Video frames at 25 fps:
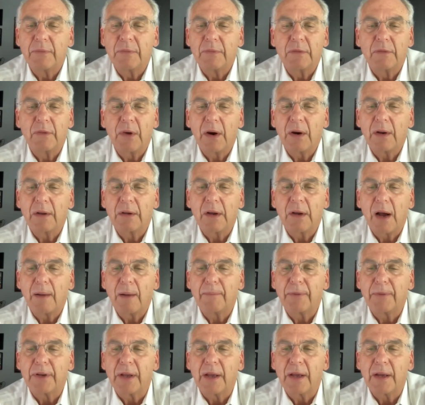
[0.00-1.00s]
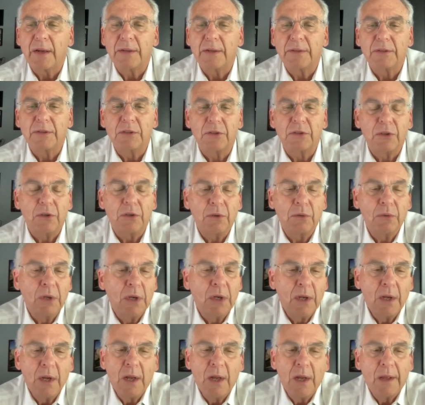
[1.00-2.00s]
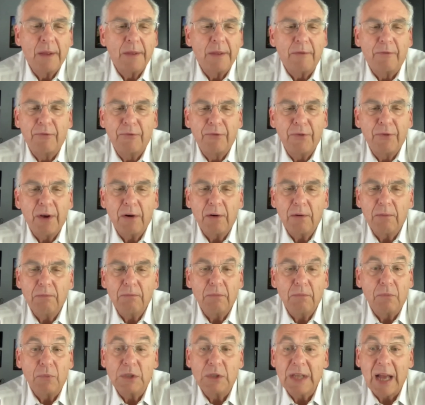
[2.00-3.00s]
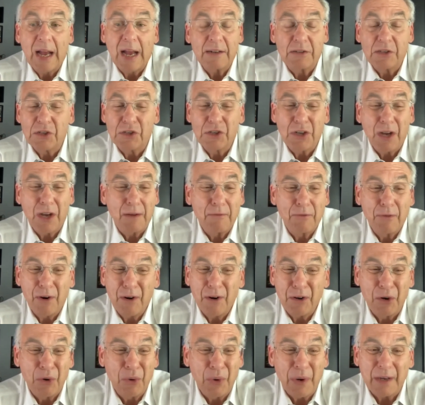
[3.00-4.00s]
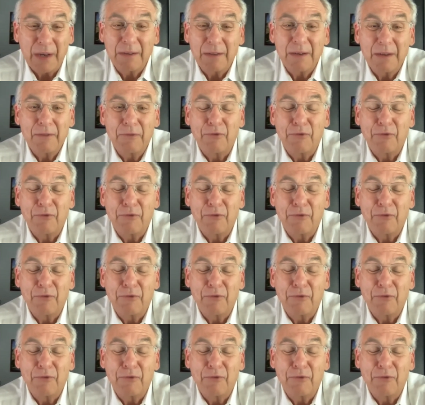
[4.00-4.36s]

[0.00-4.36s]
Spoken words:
Very complicated to do. The film was actually shot very quickly,